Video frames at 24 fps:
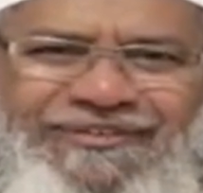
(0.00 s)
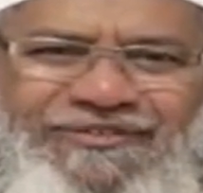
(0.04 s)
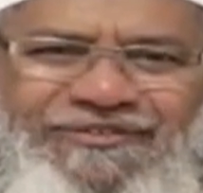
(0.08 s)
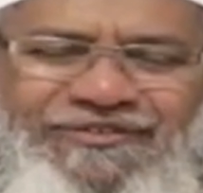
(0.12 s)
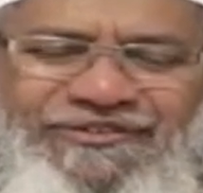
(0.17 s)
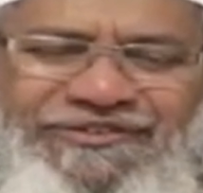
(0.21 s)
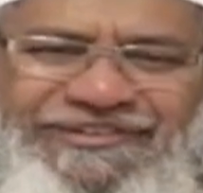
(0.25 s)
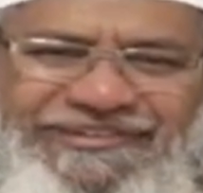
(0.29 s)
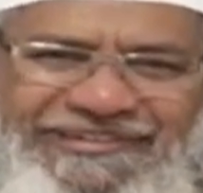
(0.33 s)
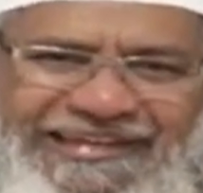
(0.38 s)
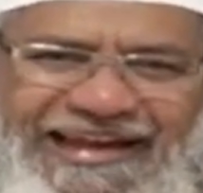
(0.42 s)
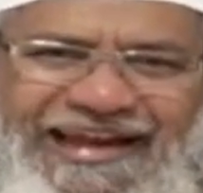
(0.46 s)

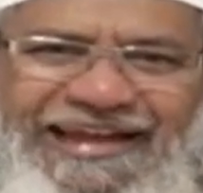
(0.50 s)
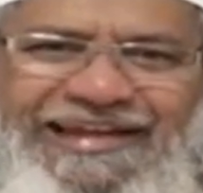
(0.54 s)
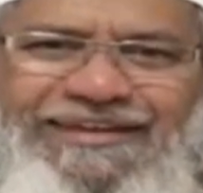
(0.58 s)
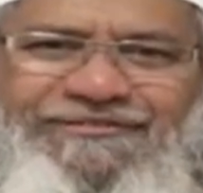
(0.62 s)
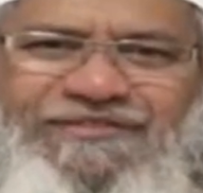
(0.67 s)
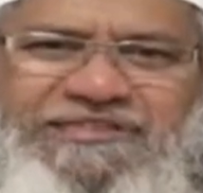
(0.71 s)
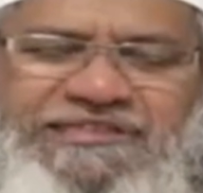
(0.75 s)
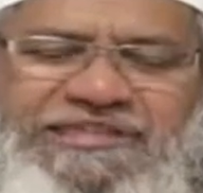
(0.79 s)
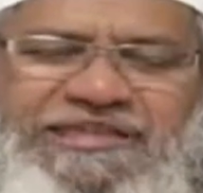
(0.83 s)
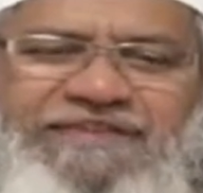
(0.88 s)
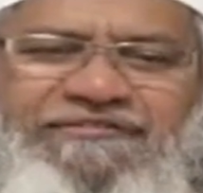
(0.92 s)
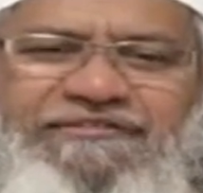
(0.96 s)
So
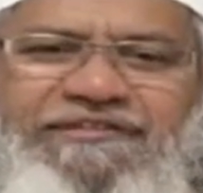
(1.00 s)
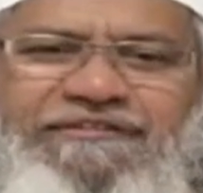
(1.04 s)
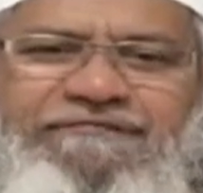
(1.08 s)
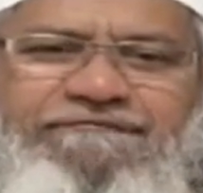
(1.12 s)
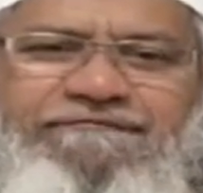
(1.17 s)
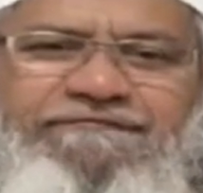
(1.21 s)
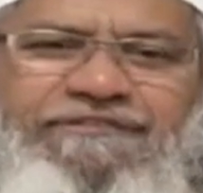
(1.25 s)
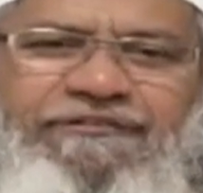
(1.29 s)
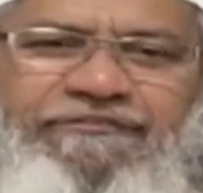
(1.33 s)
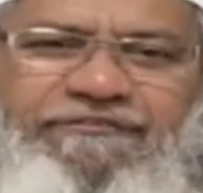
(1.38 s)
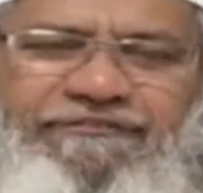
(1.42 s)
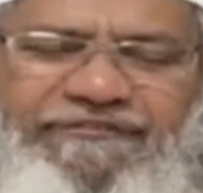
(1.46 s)
start with giving
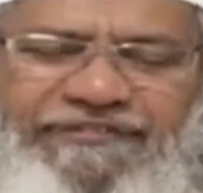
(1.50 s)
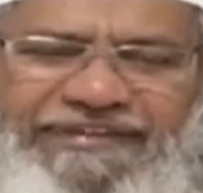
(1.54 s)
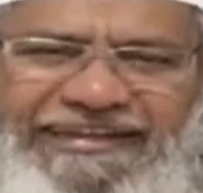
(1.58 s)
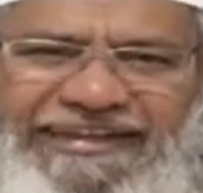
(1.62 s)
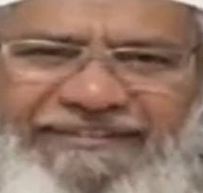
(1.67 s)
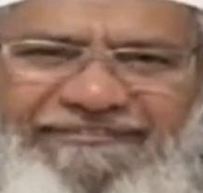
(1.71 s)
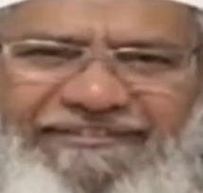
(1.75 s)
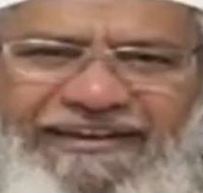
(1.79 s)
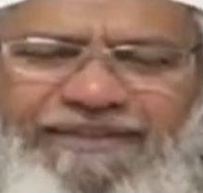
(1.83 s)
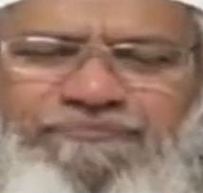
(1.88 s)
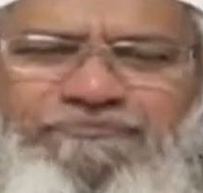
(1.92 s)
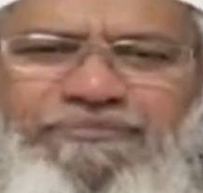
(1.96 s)

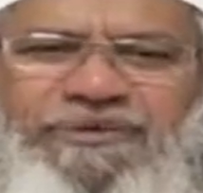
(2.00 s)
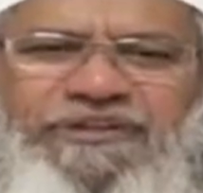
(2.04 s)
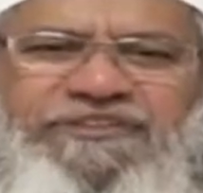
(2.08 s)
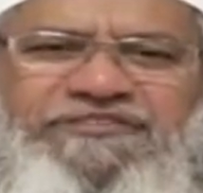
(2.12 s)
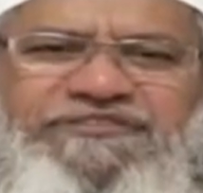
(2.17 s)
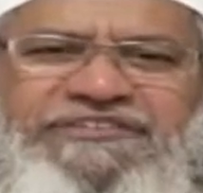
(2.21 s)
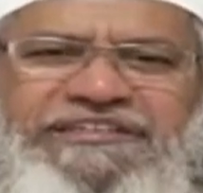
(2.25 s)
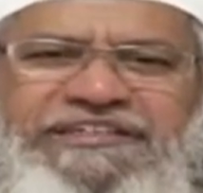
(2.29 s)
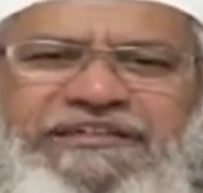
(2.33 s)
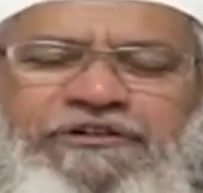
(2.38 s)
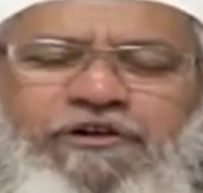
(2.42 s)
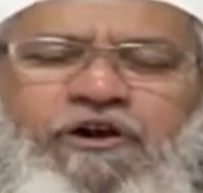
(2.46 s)

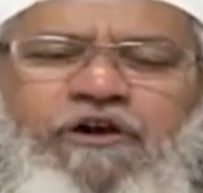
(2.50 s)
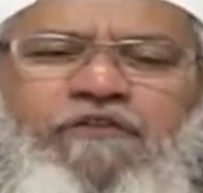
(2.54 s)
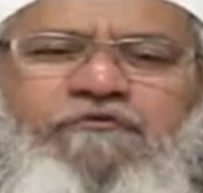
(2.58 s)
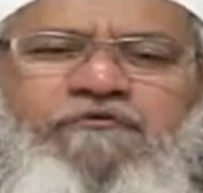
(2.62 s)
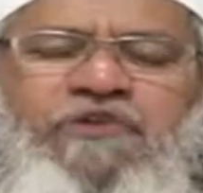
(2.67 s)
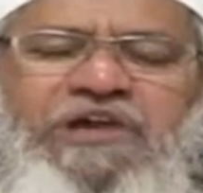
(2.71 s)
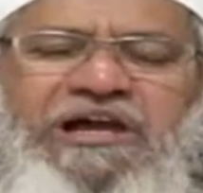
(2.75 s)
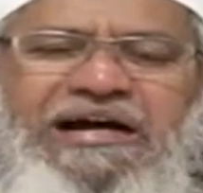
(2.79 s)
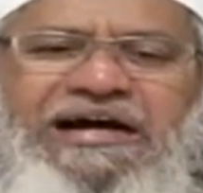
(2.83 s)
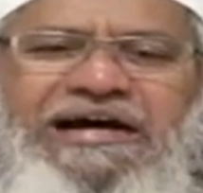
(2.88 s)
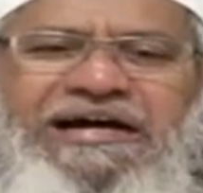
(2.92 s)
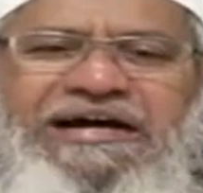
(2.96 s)
51% of
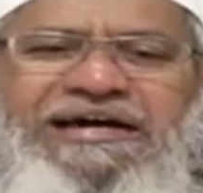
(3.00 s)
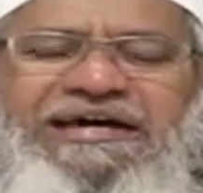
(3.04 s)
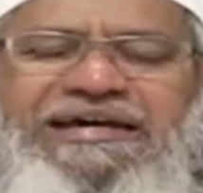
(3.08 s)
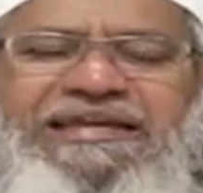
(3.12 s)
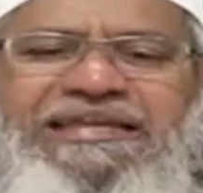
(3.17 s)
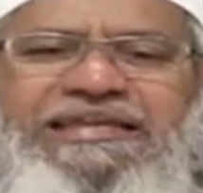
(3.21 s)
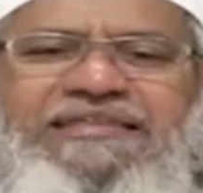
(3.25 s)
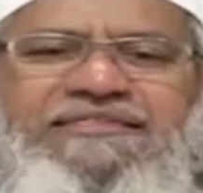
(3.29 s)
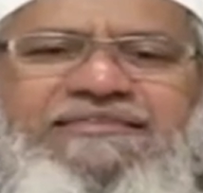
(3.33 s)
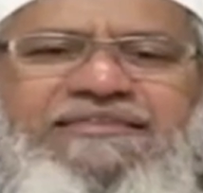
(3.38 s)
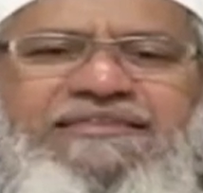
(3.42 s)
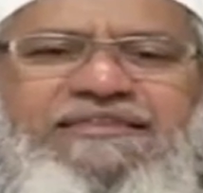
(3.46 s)
your
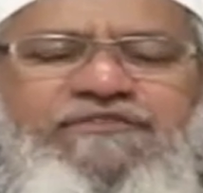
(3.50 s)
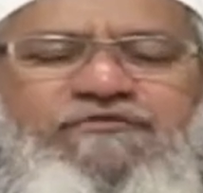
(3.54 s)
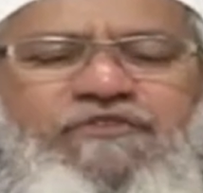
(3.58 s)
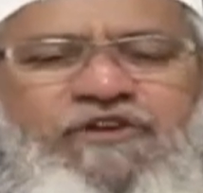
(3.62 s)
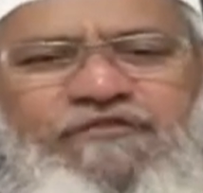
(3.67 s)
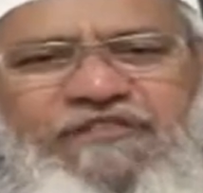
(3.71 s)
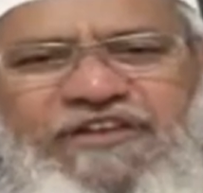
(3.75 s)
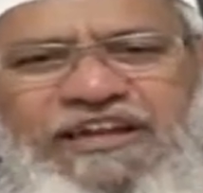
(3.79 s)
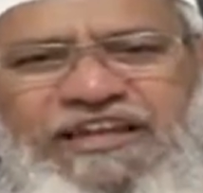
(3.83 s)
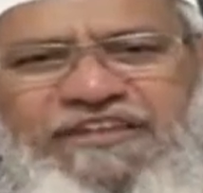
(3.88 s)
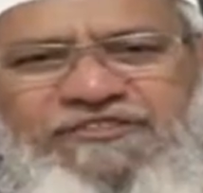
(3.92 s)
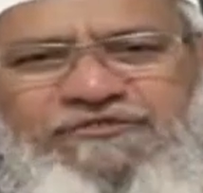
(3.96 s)
earnings in the way
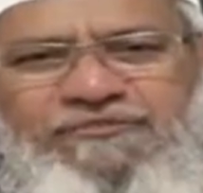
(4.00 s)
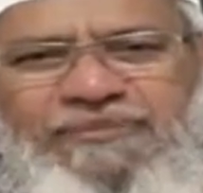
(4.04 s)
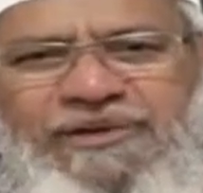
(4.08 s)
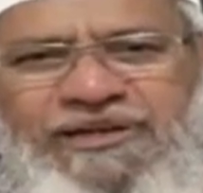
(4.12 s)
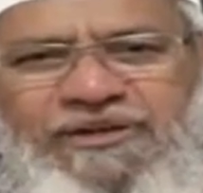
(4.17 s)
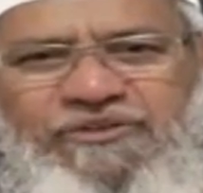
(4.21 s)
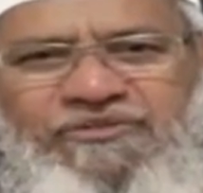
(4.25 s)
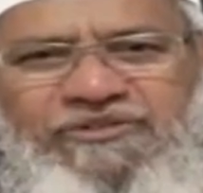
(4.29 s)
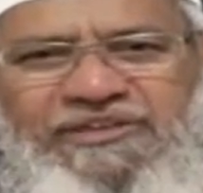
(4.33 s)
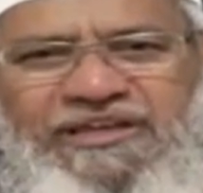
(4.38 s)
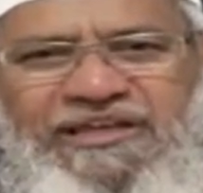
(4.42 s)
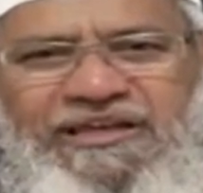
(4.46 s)
of Allah
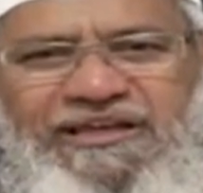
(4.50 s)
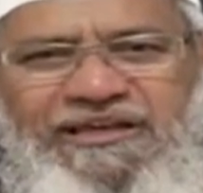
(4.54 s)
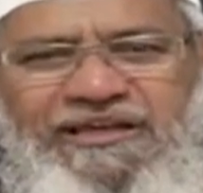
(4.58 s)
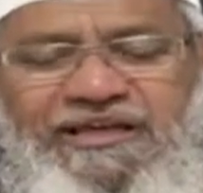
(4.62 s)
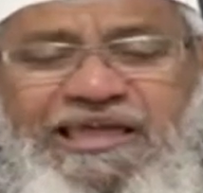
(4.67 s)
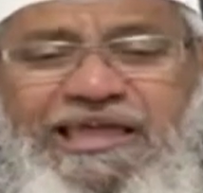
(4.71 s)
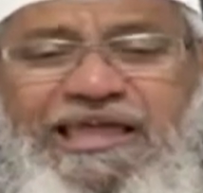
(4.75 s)
subhanahu wa ta'ala.